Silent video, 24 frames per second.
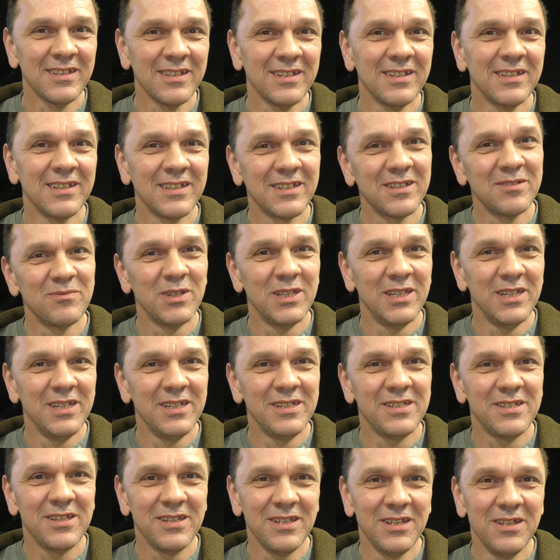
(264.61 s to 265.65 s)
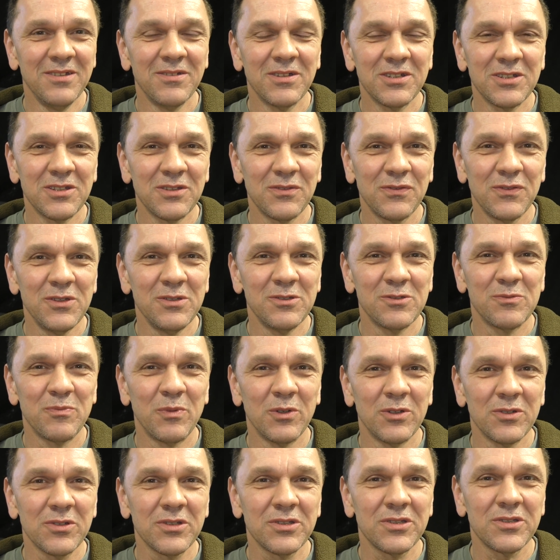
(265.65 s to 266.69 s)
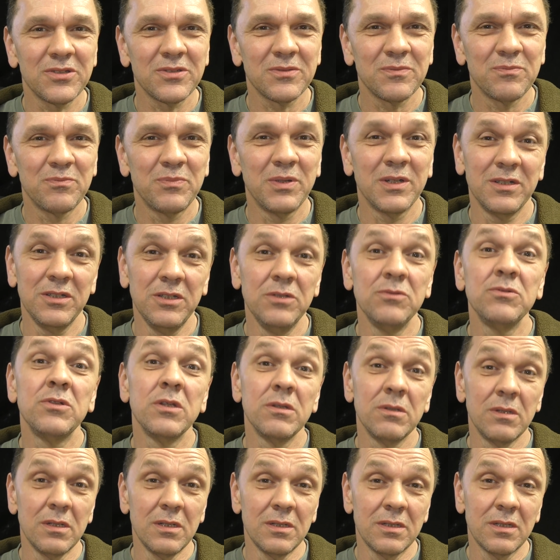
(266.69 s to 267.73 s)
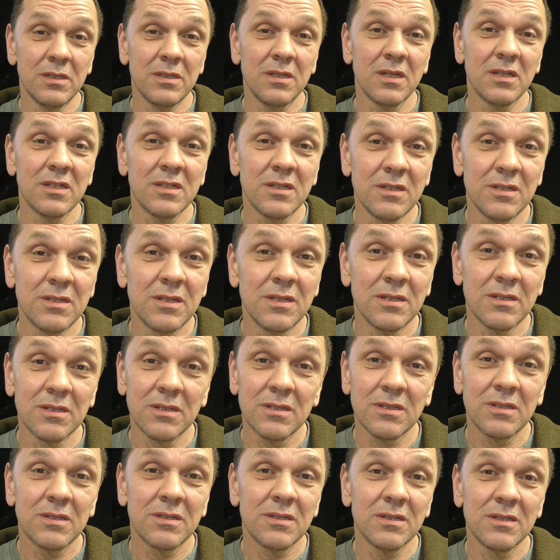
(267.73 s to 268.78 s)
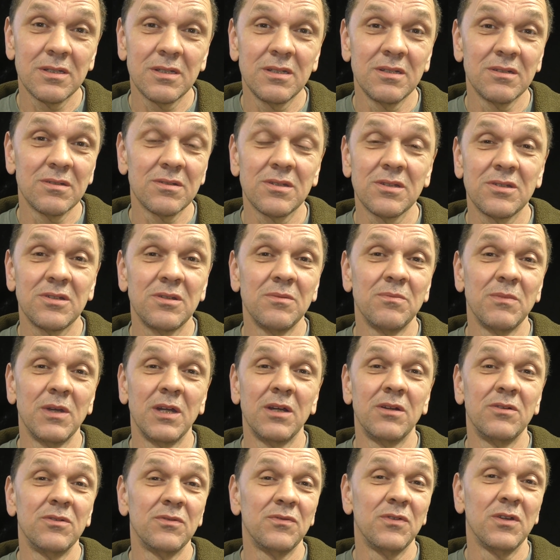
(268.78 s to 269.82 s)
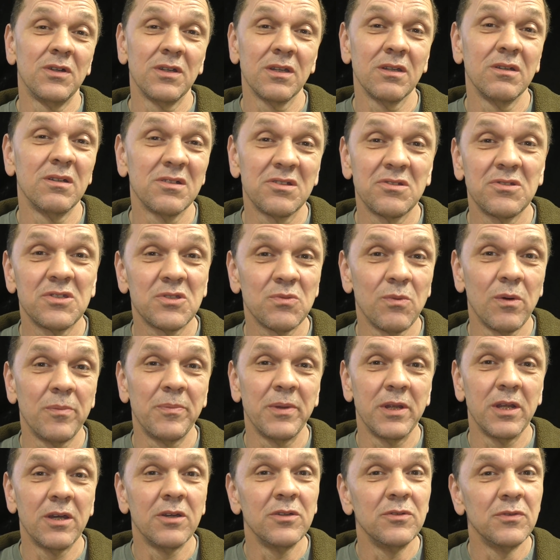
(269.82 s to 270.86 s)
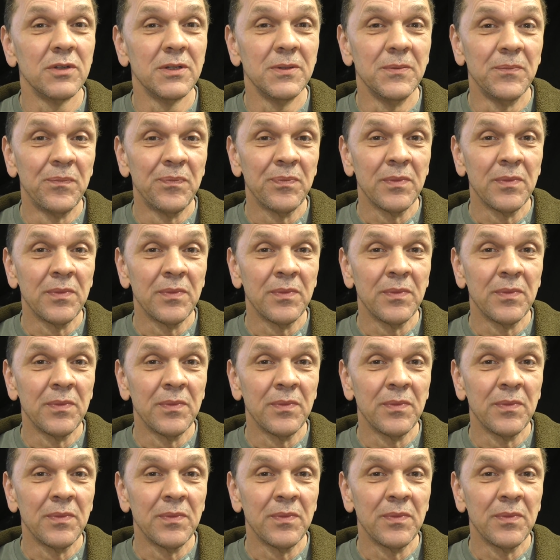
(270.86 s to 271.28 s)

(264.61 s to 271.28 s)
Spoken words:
It could be the ECU under the fuse box, but you do need to test these things. It's not just a matter of like swapping over.